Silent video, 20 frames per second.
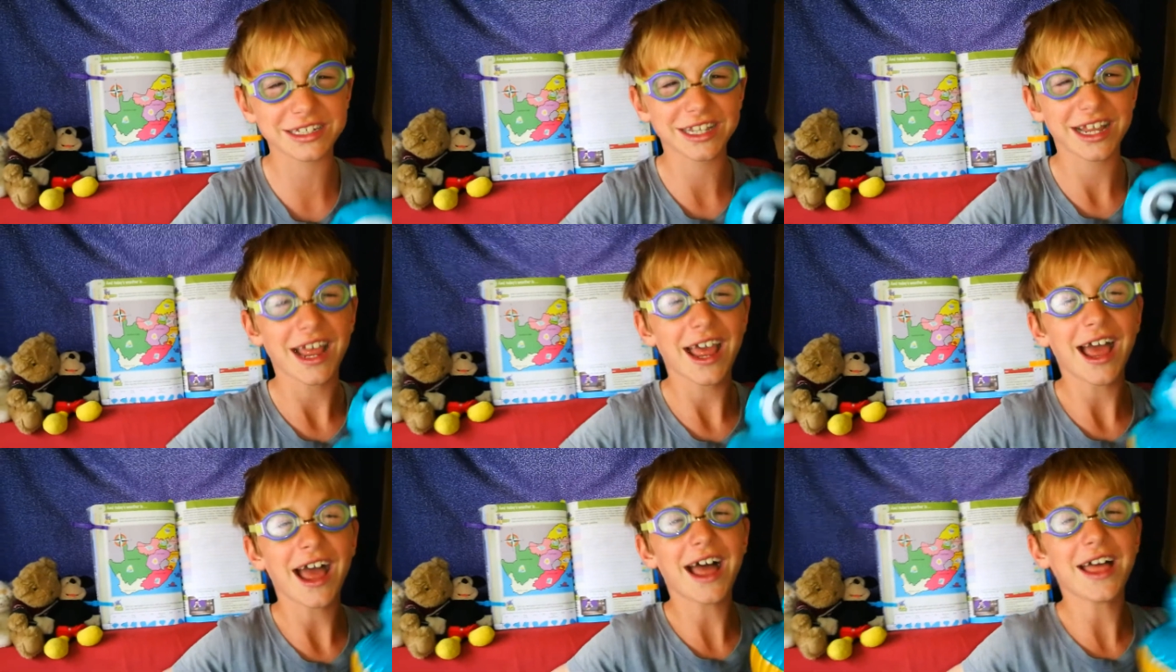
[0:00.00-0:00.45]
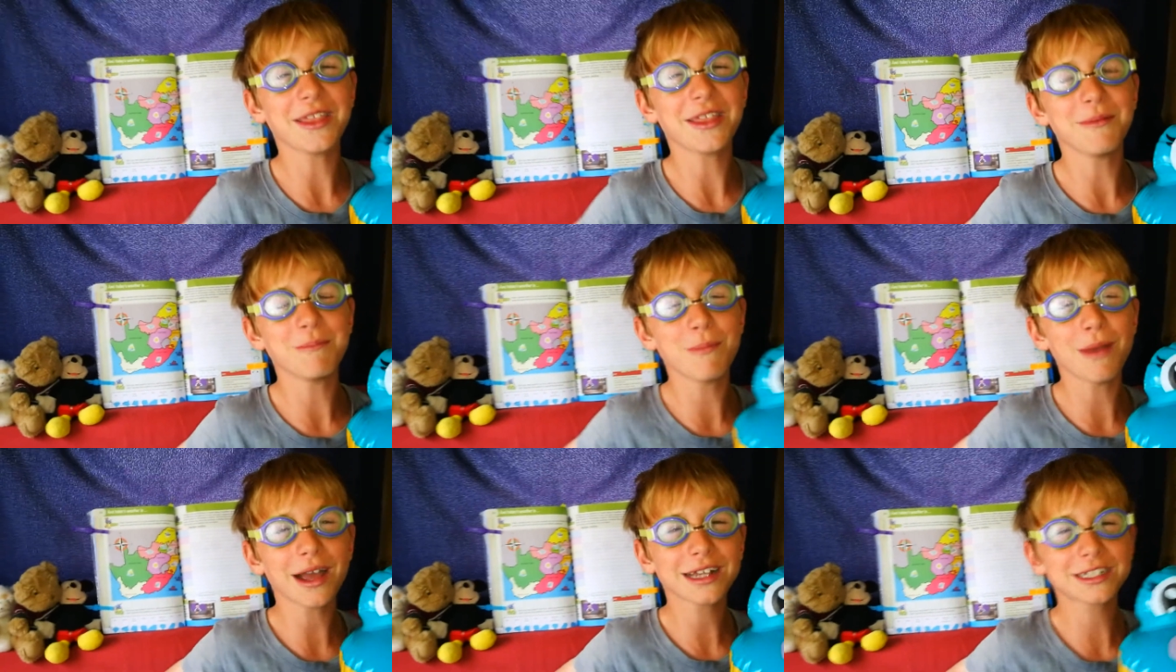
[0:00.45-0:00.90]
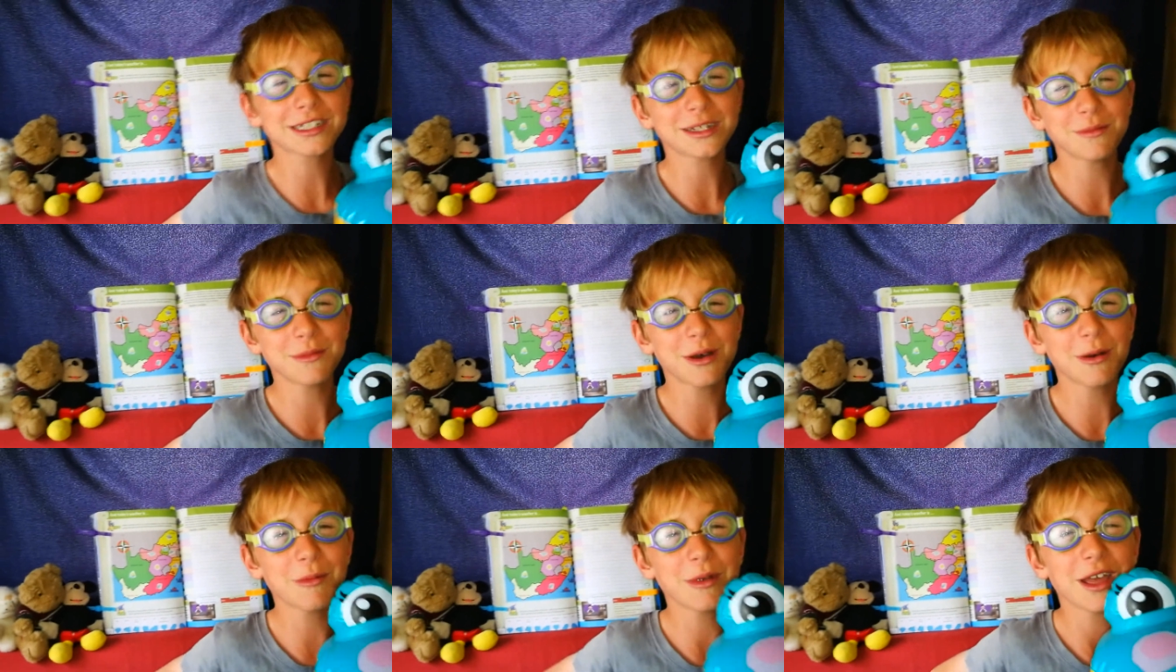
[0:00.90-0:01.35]
and the maximum
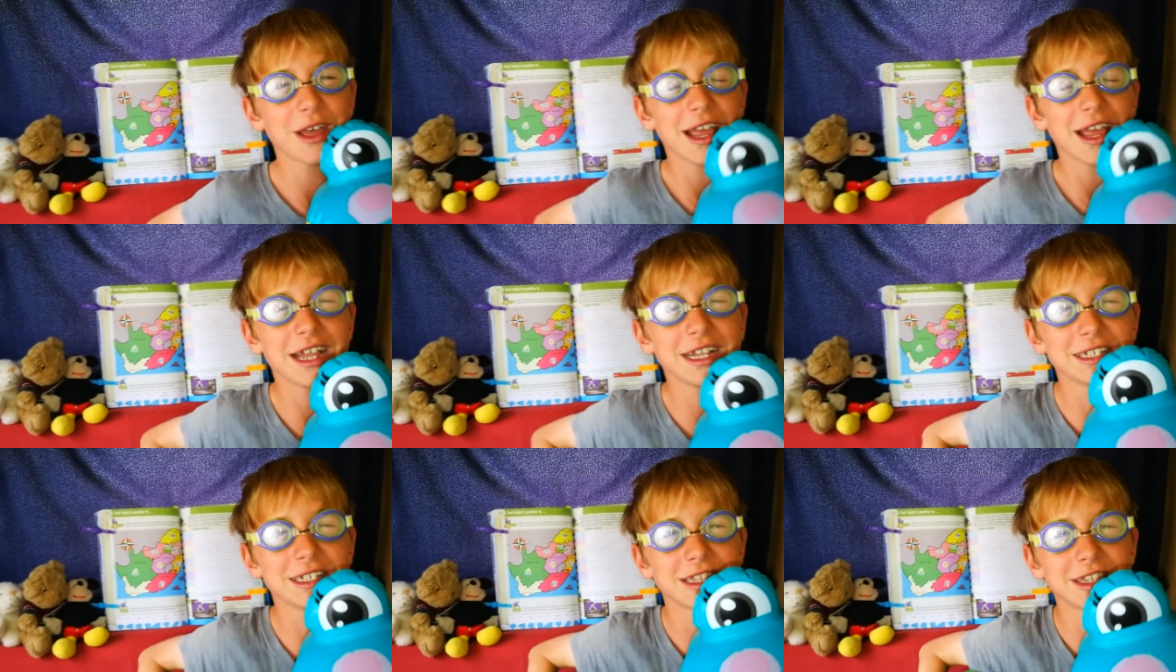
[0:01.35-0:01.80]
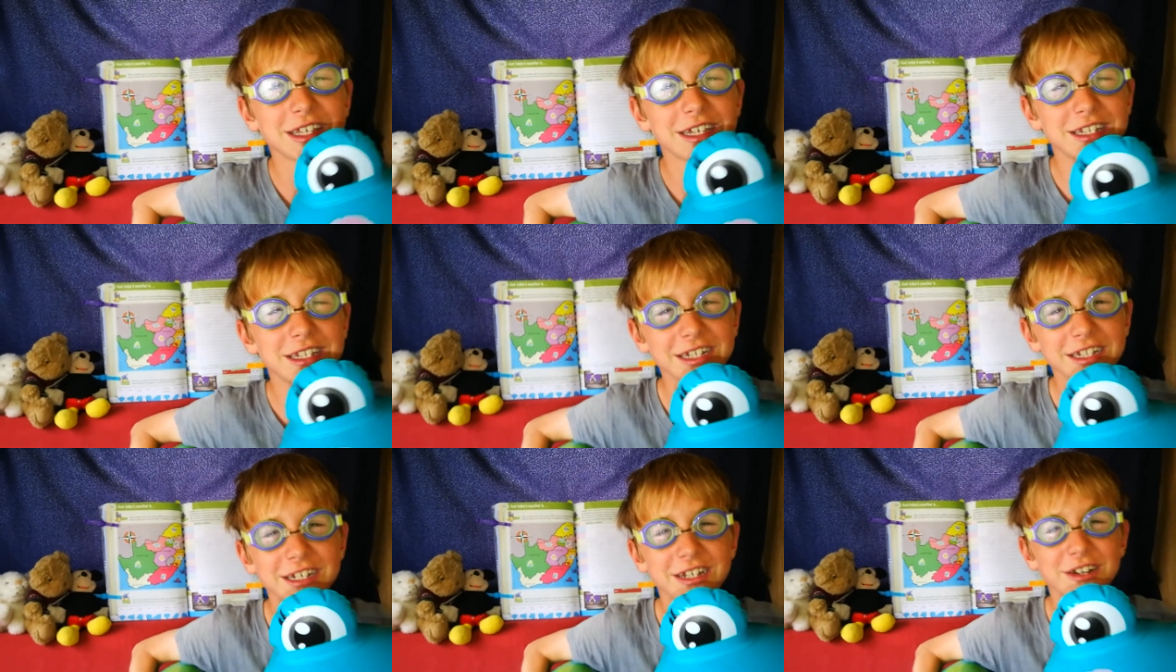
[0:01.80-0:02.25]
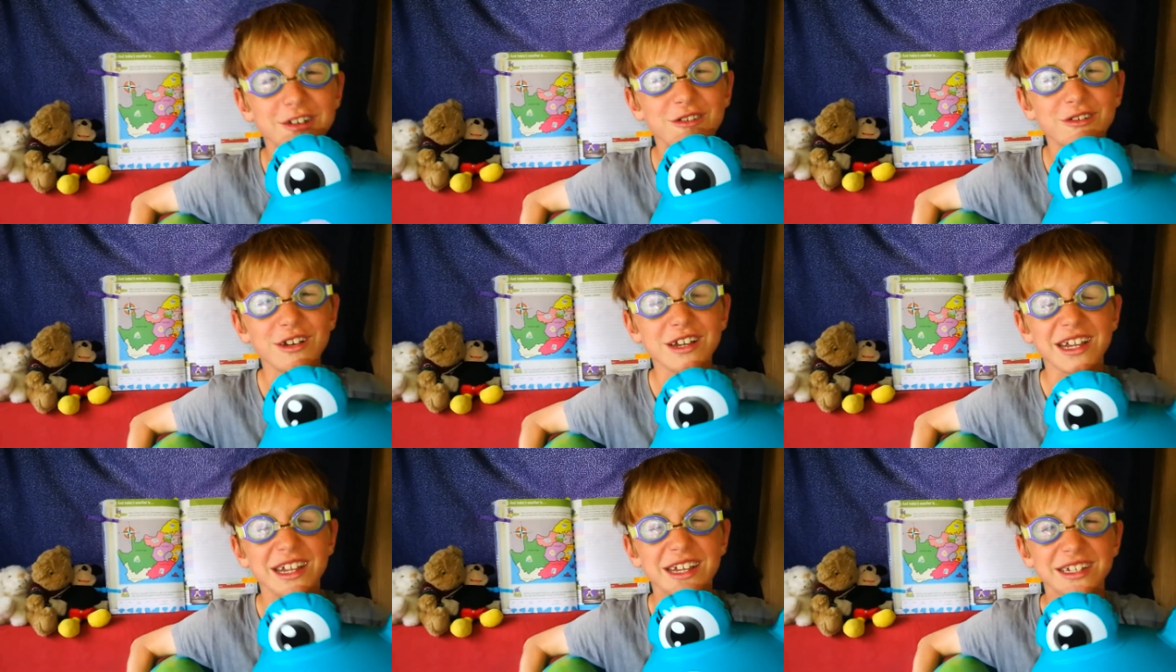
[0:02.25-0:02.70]
is 30
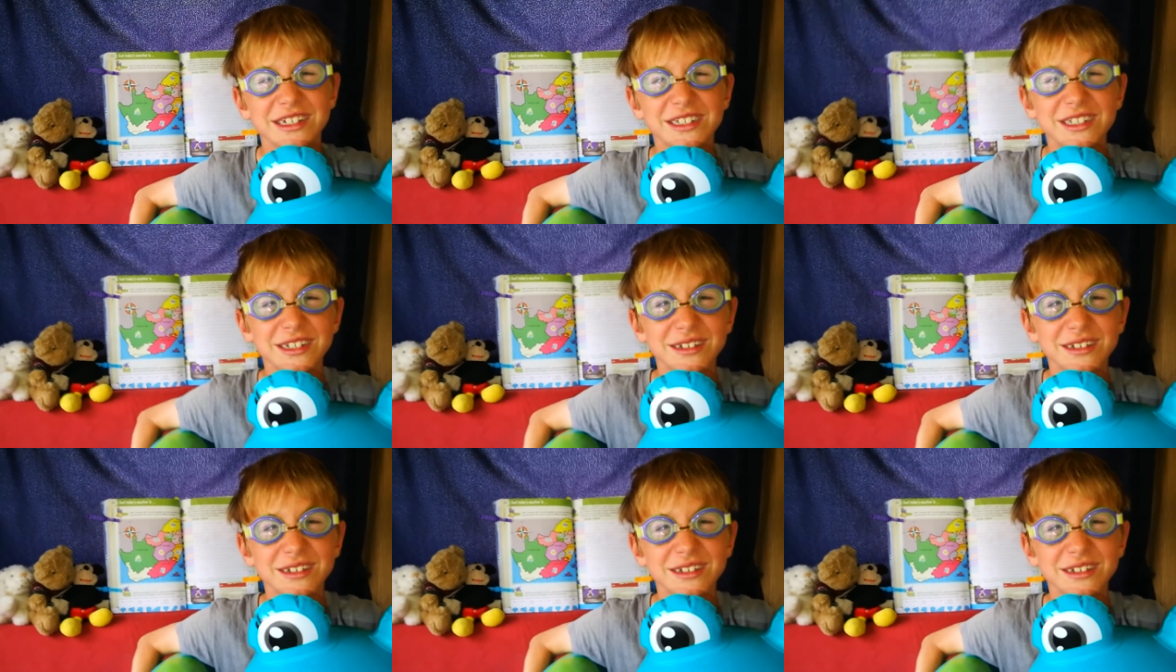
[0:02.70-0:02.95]
degrees.